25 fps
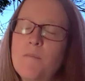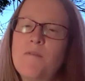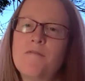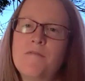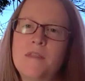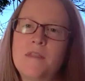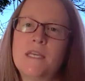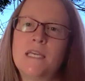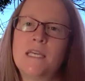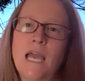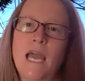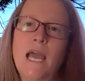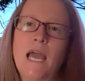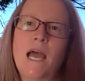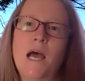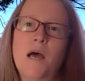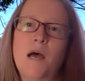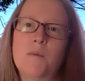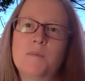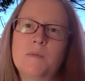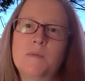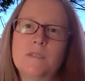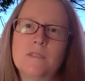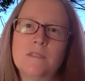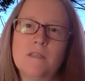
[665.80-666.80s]
of the
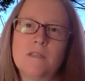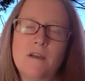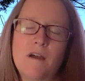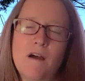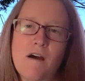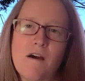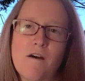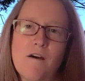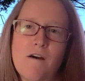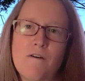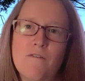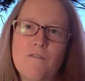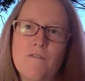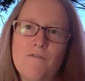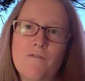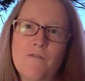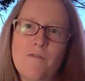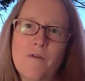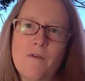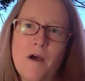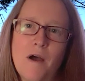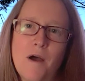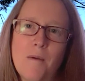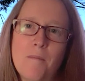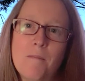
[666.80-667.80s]
gaps of
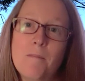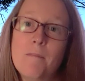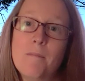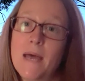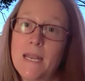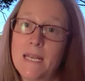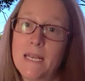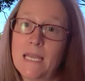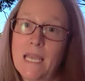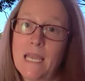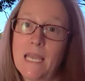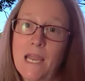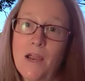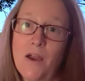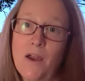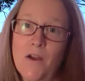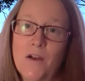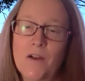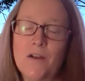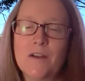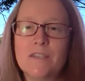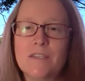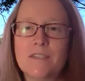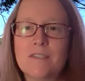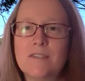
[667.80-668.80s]

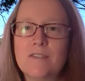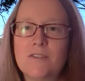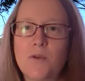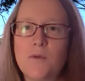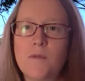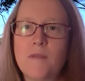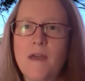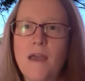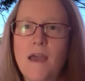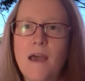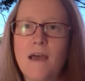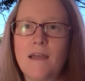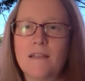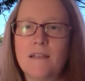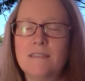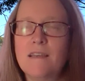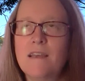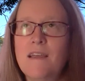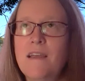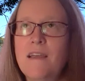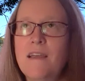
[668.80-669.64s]
Medicare, so that,